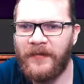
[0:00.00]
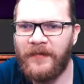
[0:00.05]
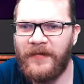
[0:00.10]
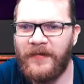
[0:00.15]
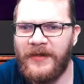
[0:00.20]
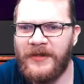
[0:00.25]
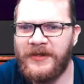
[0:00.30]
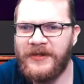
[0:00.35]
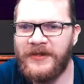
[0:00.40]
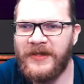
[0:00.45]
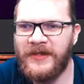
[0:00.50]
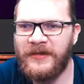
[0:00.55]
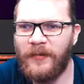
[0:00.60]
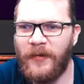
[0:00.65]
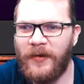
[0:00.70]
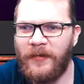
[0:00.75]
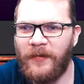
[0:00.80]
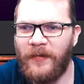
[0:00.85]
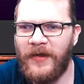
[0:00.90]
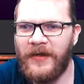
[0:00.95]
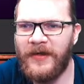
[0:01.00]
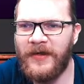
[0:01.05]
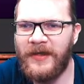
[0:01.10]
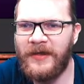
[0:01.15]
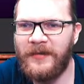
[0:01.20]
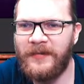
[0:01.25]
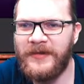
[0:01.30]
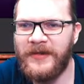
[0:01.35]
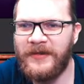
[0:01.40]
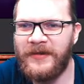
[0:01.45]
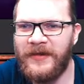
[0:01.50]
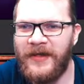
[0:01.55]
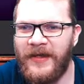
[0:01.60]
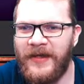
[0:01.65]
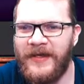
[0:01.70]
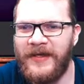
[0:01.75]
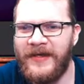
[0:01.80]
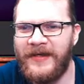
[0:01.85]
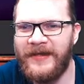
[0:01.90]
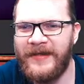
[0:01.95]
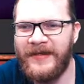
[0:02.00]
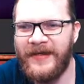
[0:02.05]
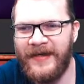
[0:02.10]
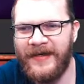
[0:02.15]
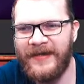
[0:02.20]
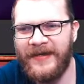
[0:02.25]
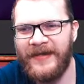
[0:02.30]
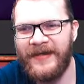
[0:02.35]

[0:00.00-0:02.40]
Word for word: Finished 611, 100% today.